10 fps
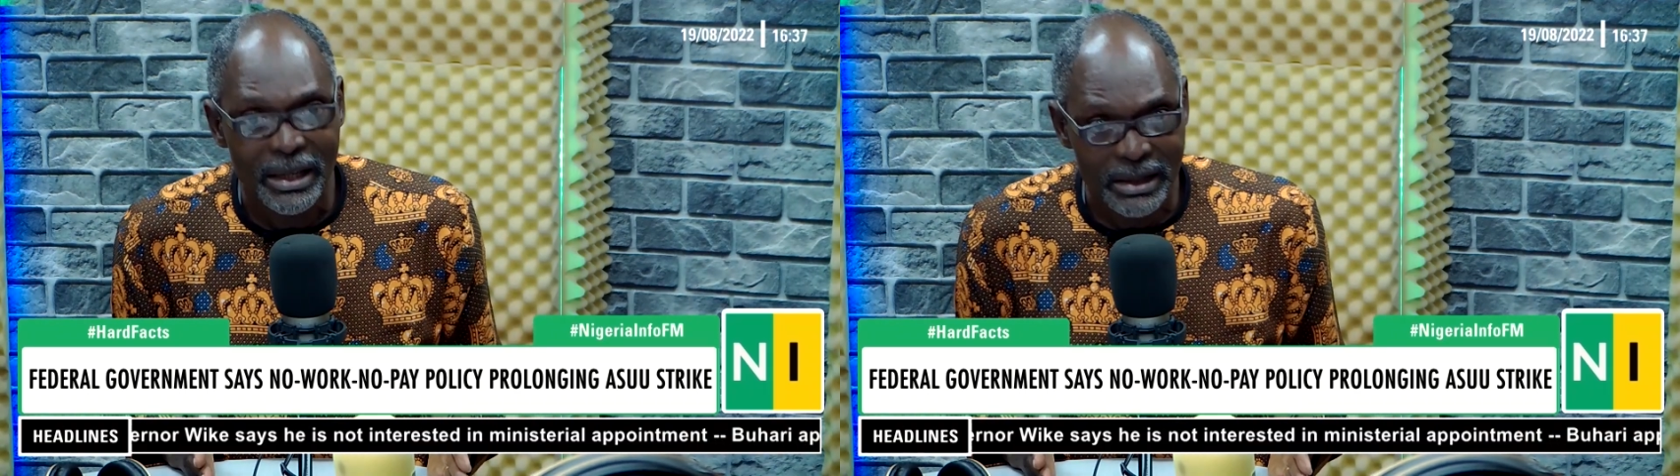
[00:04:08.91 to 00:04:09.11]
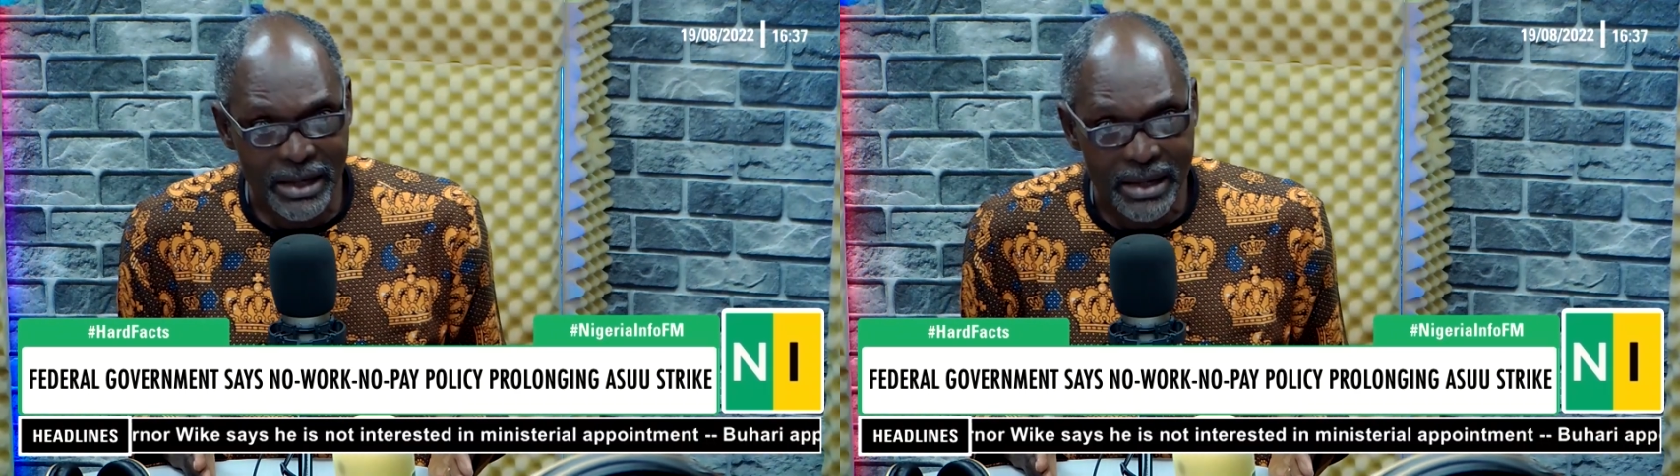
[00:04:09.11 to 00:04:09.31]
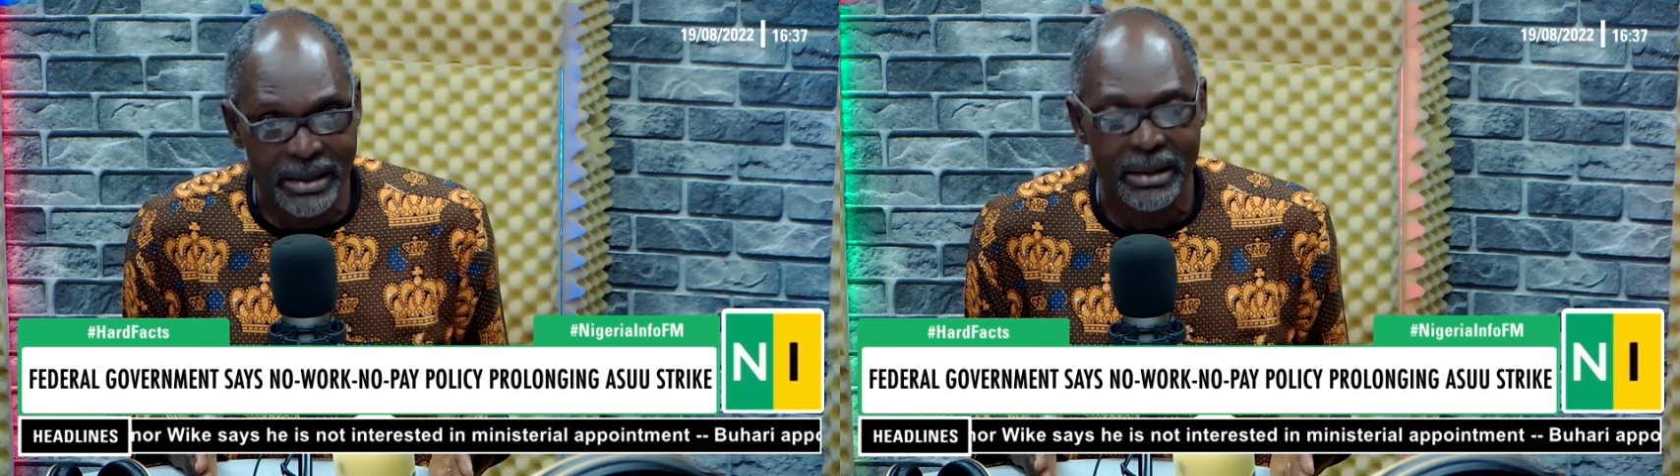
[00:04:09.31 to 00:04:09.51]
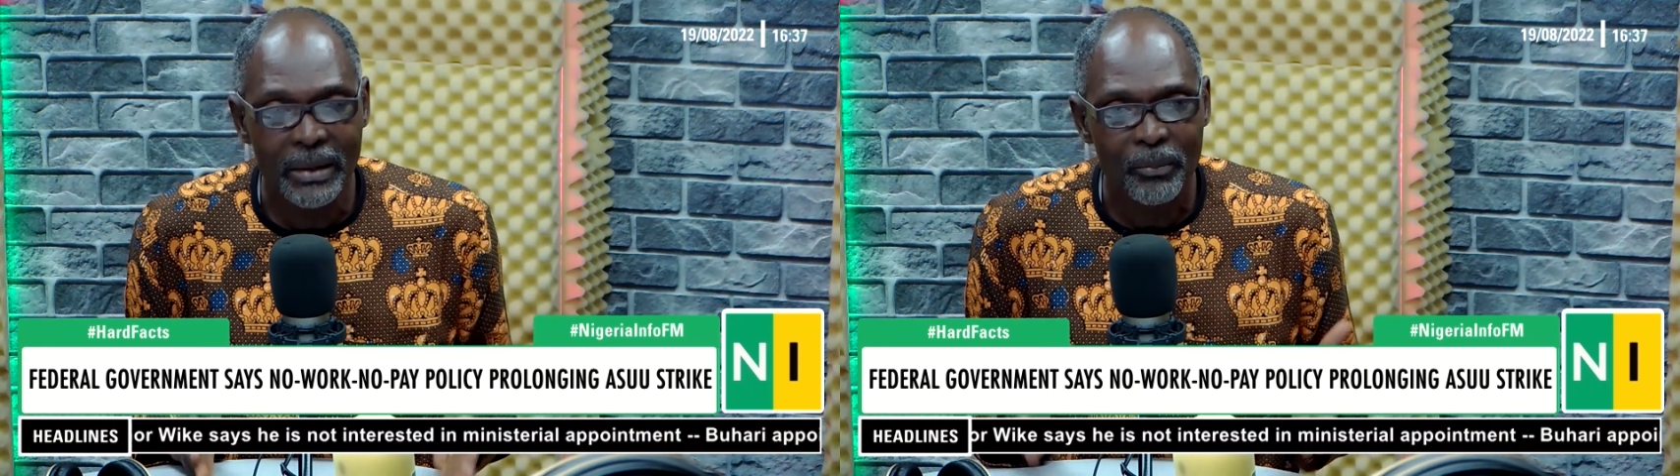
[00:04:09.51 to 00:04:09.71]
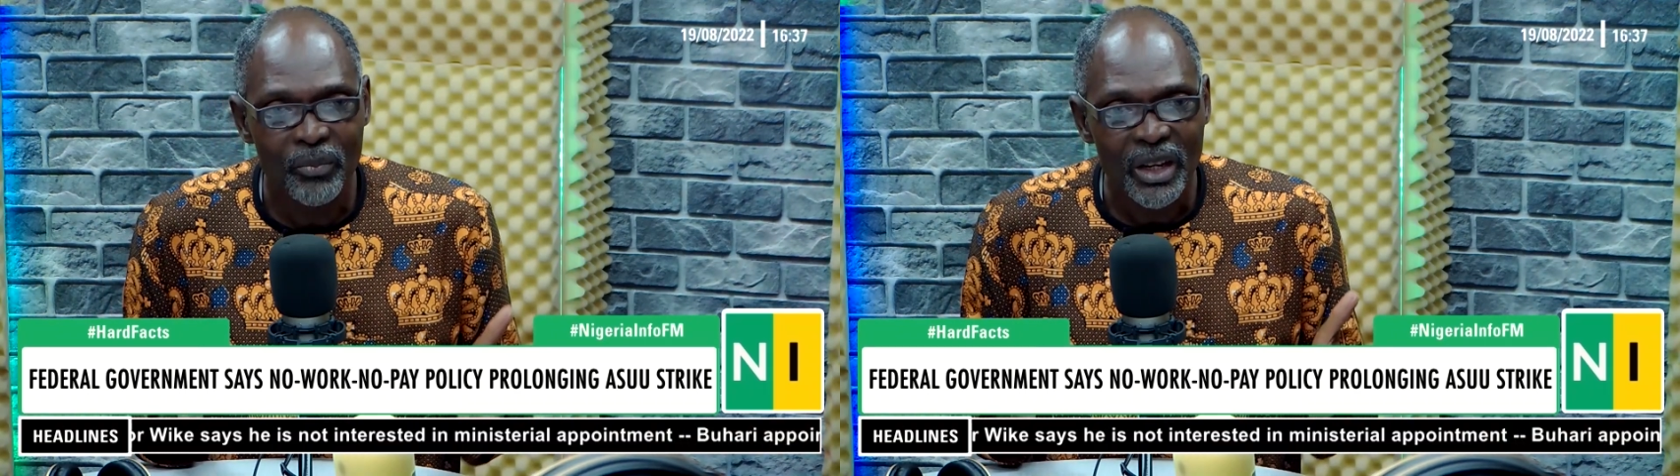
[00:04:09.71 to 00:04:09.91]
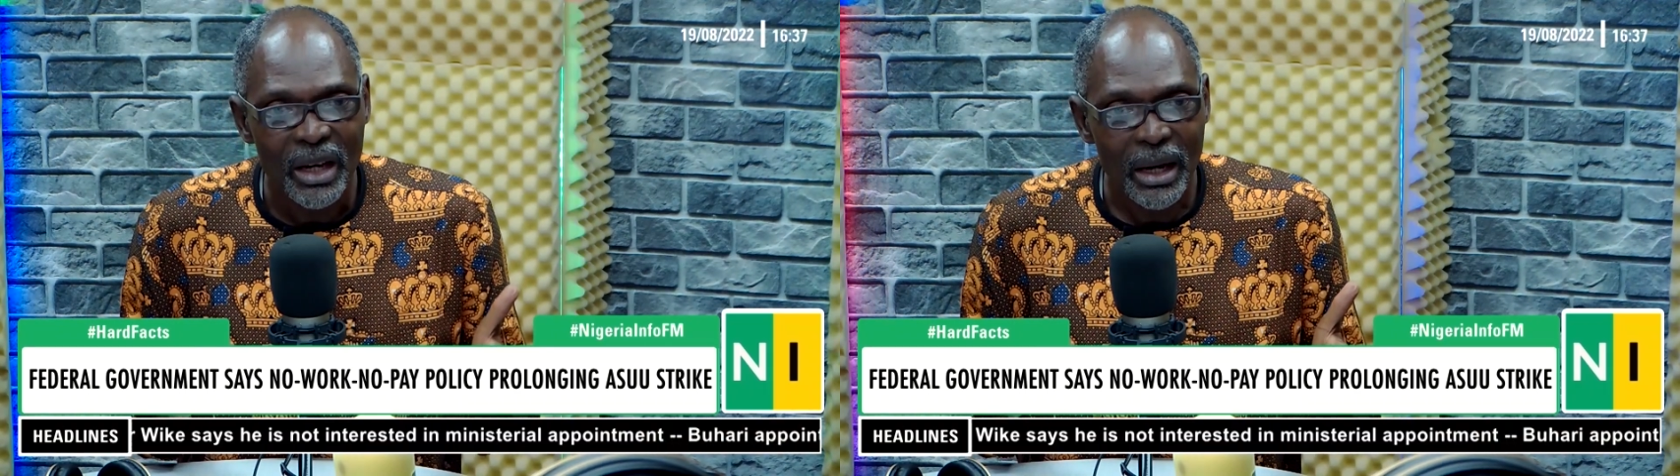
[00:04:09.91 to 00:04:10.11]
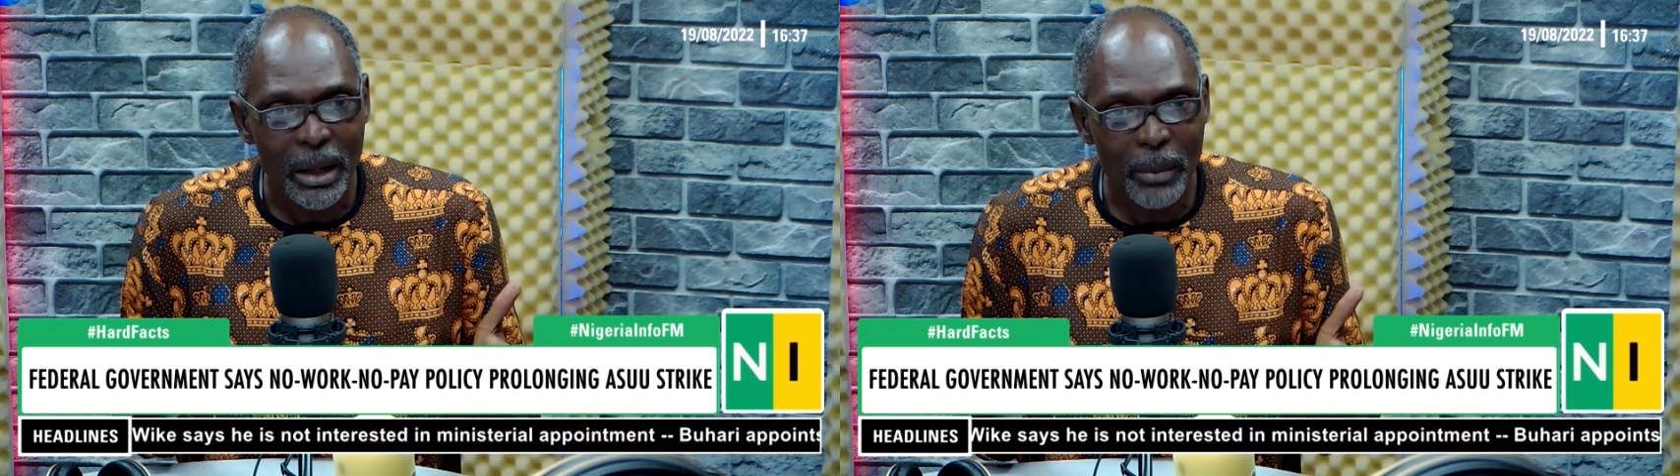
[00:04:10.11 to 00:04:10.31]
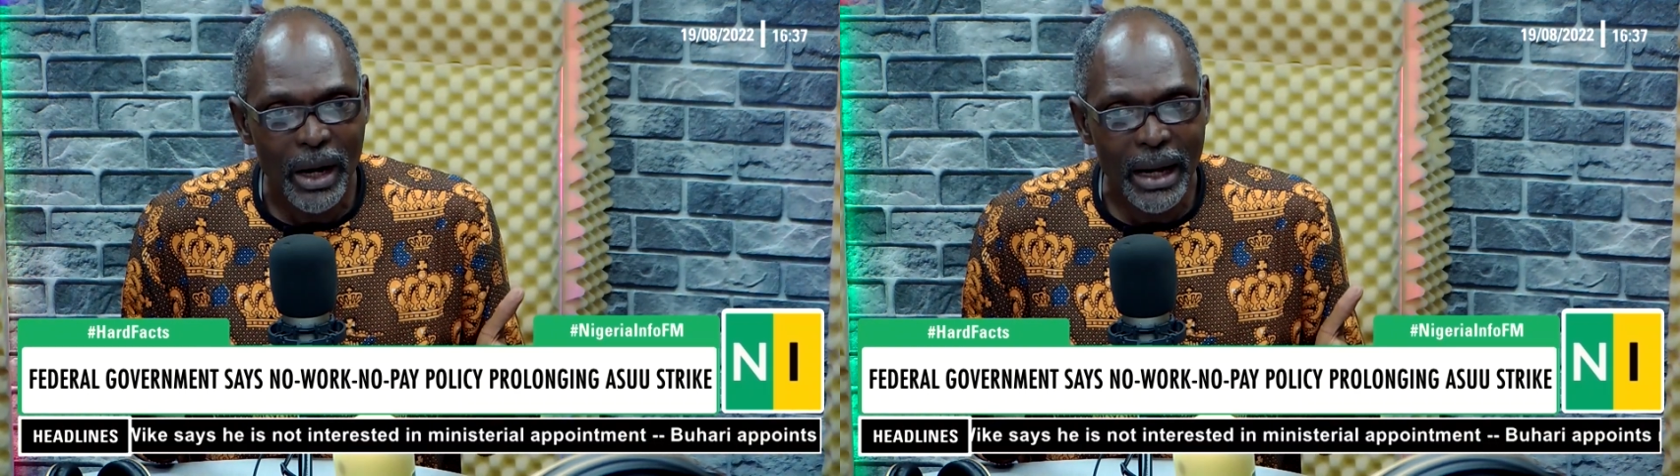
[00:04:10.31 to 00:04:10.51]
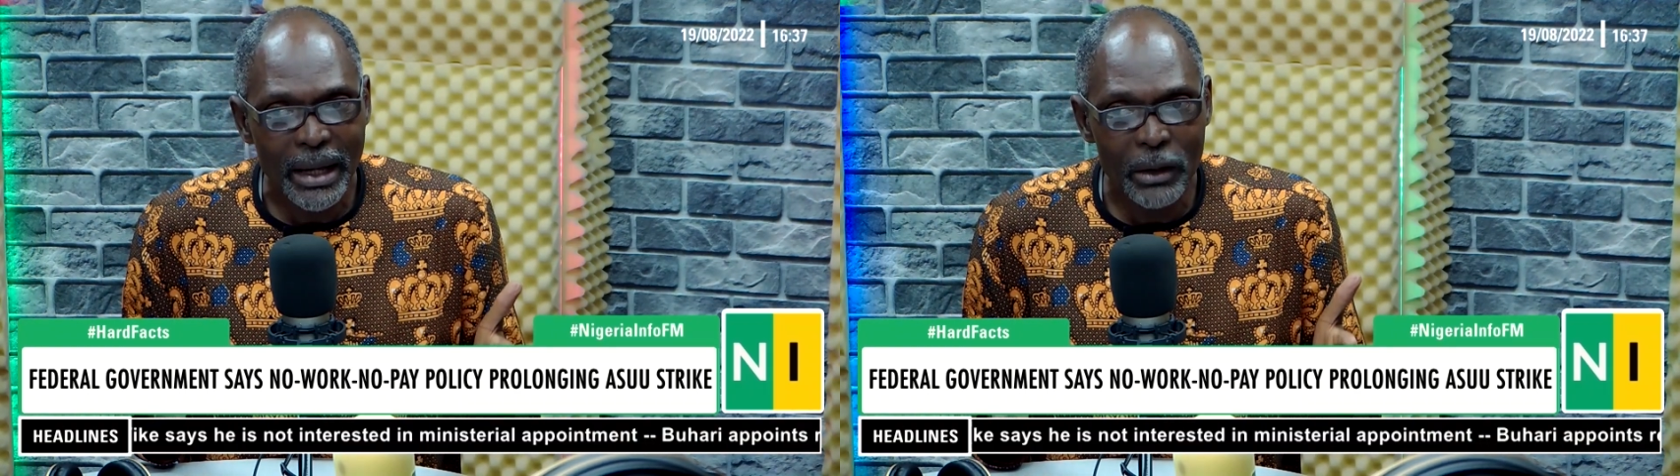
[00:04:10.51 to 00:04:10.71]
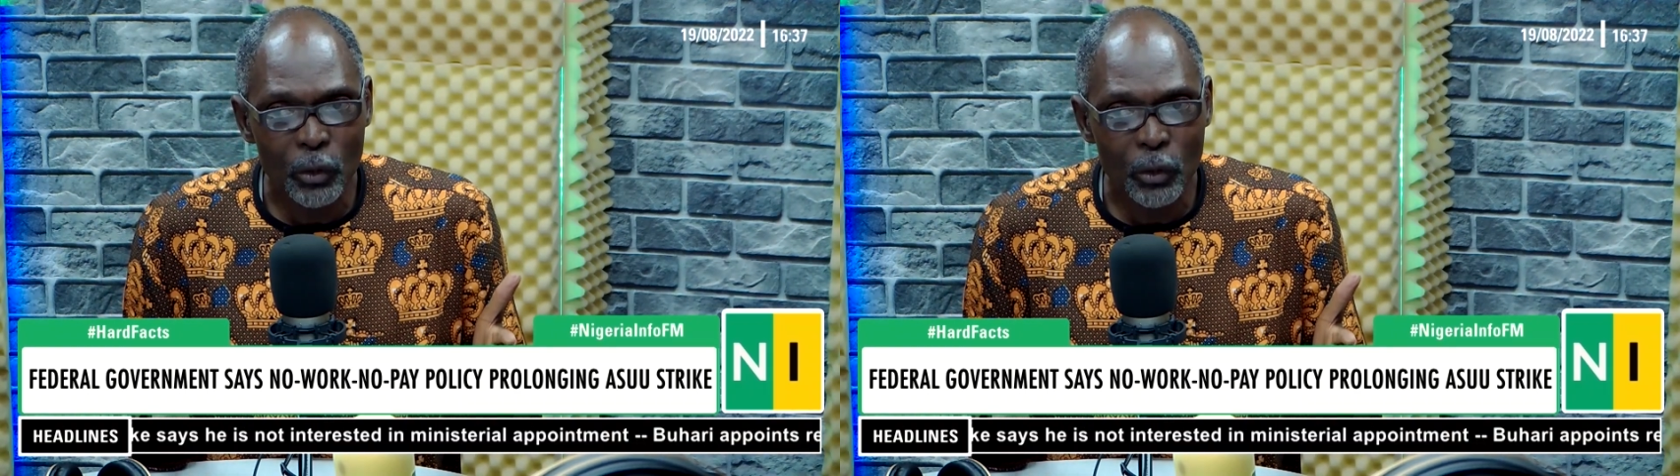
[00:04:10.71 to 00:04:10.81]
Yes, in